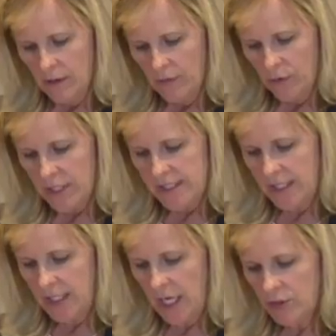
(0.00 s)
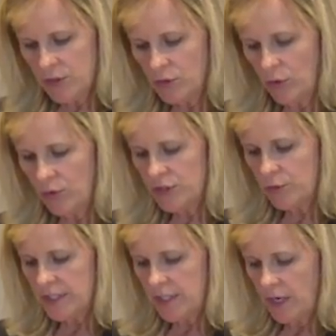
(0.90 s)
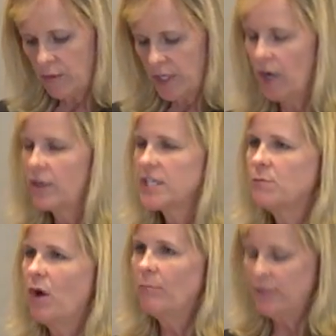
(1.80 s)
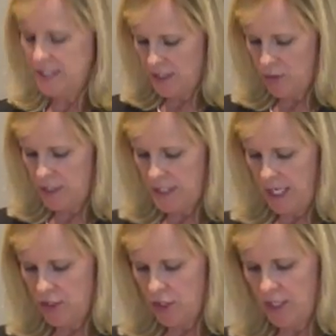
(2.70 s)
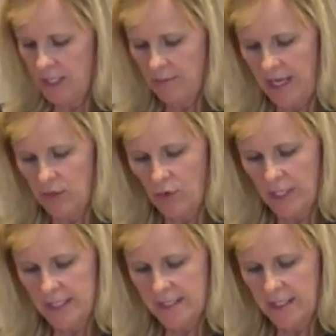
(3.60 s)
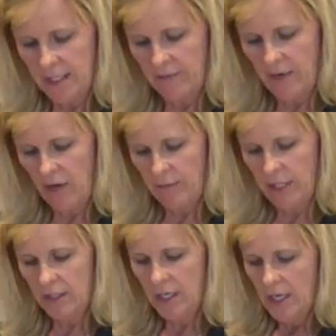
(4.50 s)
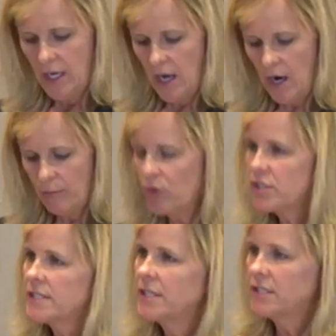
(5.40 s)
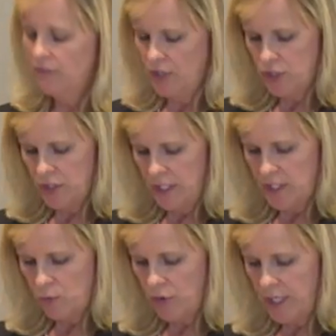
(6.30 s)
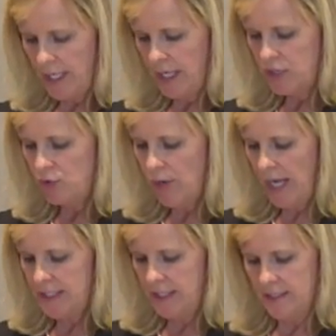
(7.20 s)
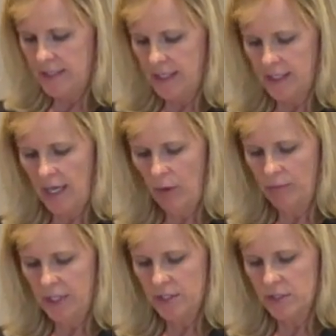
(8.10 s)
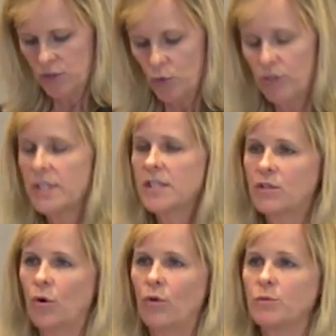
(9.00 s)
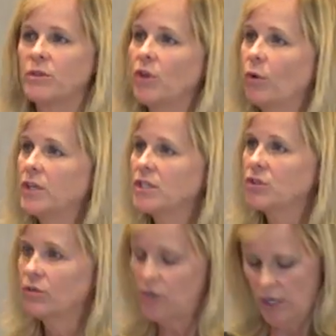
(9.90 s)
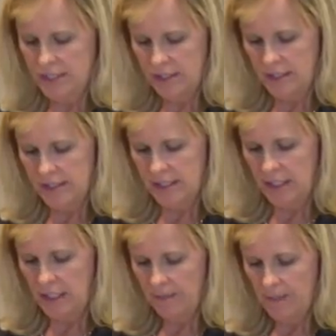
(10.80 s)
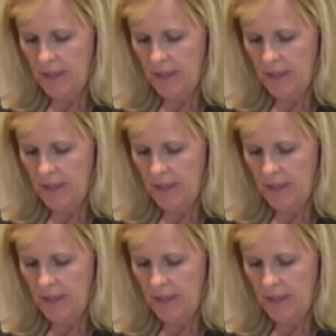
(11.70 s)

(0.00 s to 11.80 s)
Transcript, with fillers: For the City Council goals regarding small business retention and minority city involvement, our purchasing division is working on two ideas that can help these toward these goals with no additional cost to the city.